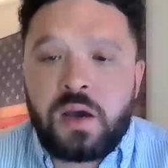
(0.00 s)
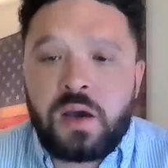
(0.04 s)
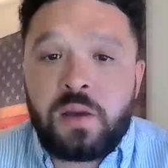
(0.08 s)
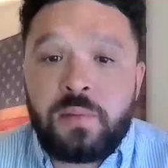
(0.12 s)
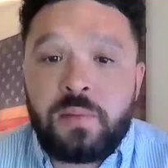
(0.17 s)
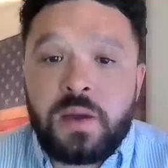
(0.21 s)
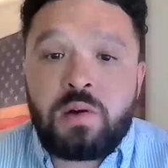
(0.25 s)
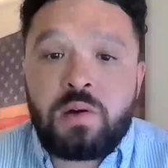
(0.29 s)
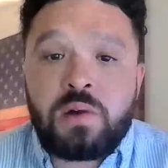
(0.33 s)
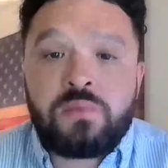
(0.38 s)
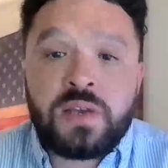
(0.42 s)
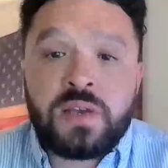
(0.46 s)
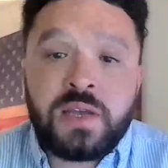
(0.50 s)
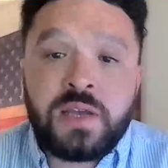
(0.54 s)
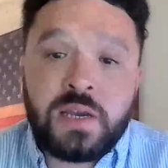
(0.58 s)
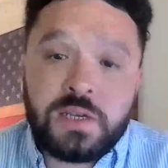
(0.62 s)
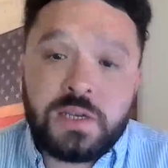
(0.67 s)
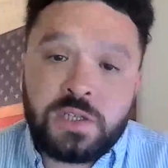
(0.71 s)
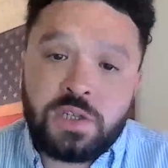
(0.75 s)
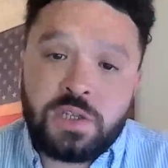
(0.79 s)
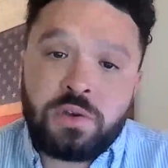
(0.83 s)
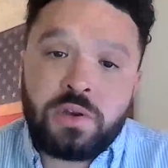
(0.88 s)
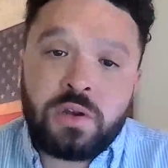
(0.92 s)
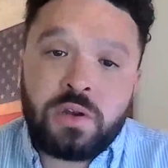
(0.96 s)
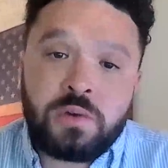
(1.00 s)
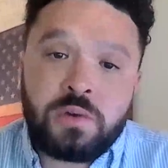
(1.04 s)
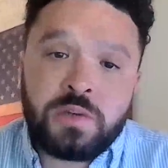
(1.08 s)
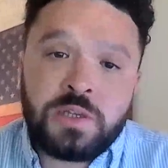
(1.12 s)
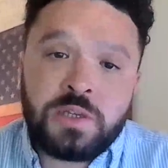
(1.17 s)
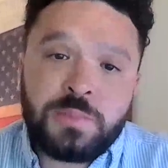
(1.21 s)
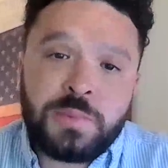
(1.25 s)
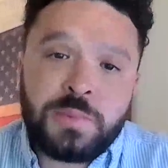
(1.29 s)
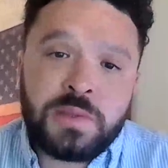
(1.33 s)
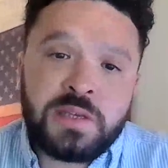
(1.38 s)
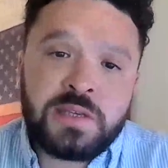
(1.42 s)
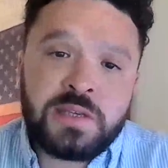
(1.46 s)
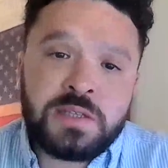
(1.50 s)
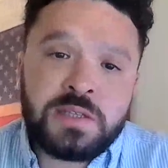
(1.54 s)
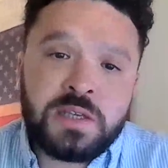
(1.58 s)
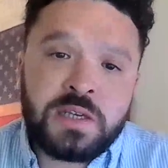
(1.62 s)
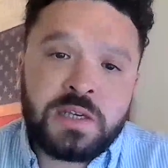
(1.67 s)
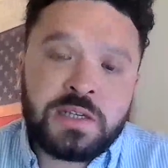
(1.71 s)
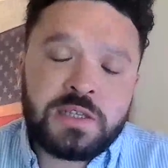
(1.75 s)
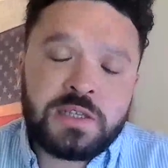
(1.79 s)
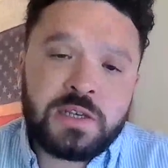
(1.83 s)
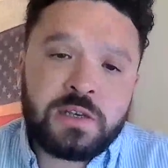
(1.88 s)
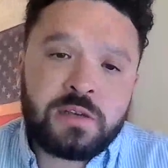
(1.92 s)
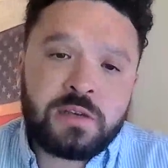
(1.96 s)
However, yes, you can always put these
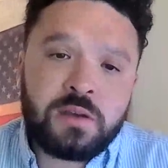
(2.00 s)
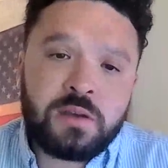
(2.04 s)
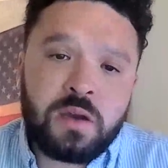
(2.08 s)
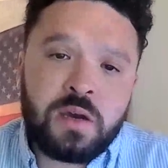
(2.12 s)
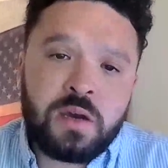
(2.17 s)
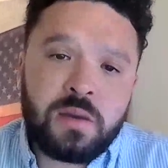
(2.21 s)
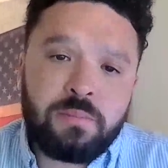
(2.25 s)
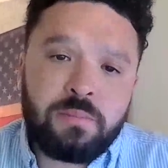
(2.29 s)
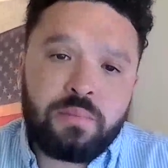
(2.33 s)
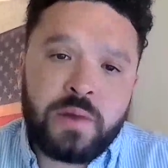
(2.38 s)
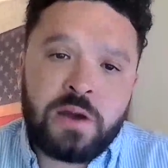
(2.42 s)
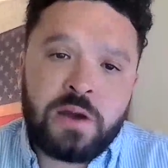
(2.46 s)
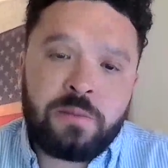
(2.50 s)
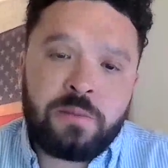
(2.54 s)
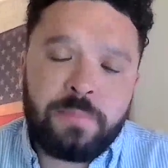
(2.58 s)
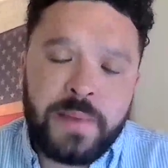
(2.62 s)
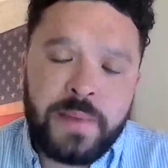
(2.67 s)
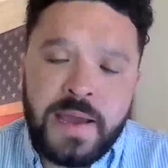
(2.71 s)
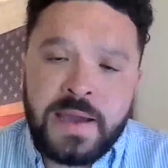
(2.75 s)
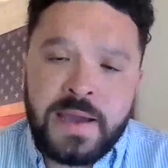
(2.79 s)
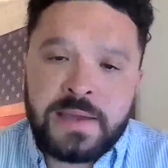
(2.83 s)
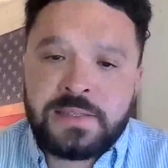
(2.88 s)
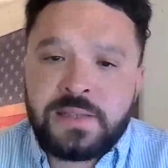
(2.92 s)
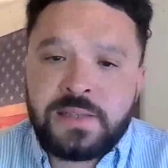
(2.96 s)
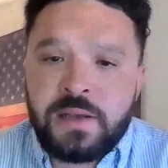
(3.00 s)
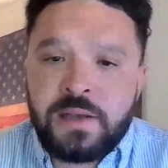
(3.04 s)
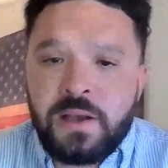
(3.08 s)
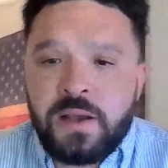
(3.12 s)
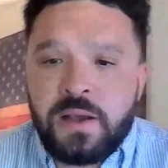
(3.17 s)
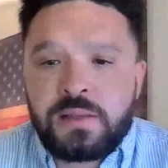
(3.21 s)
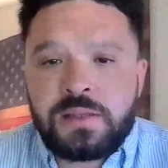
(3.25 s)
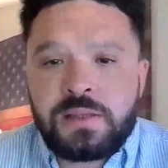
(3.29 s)
things in brown bags.